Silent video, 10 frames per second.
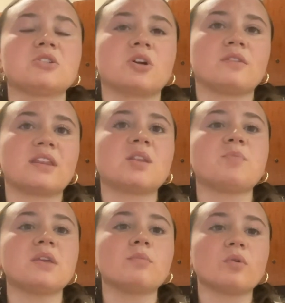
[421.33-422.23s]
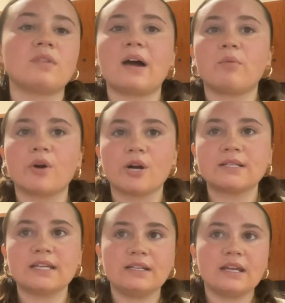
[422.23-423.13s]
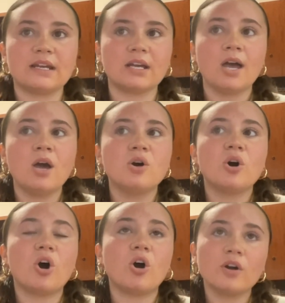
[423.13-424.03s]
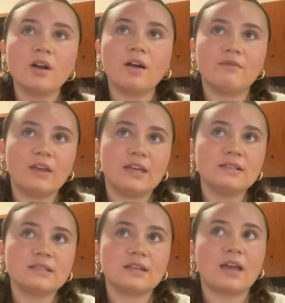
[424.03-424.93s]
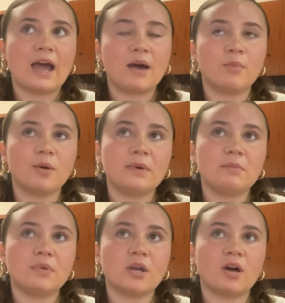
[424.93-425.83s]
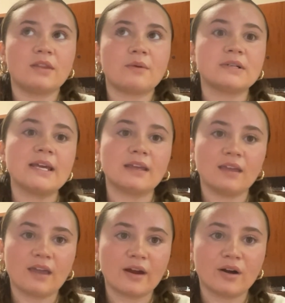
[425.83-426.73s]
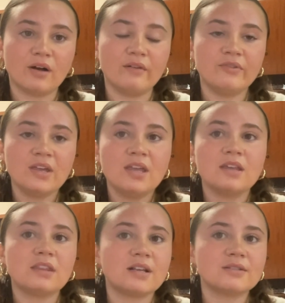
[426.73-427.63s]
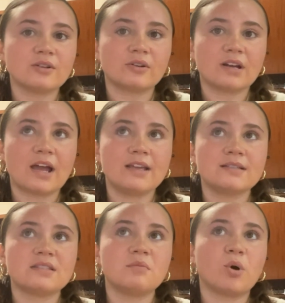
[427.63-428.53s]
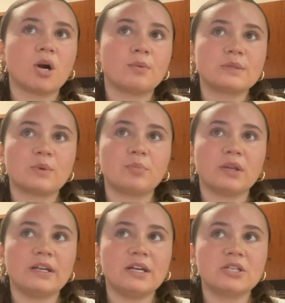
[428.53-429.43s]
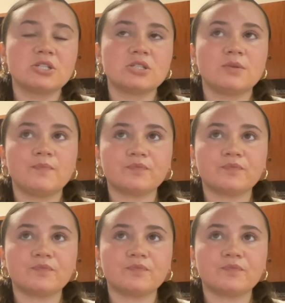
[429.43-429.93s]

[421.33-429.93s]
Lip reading: sure that the people that were attending our event at Bourbon and Beyond, they were taken care of. Things looked nice, the bar was replenished,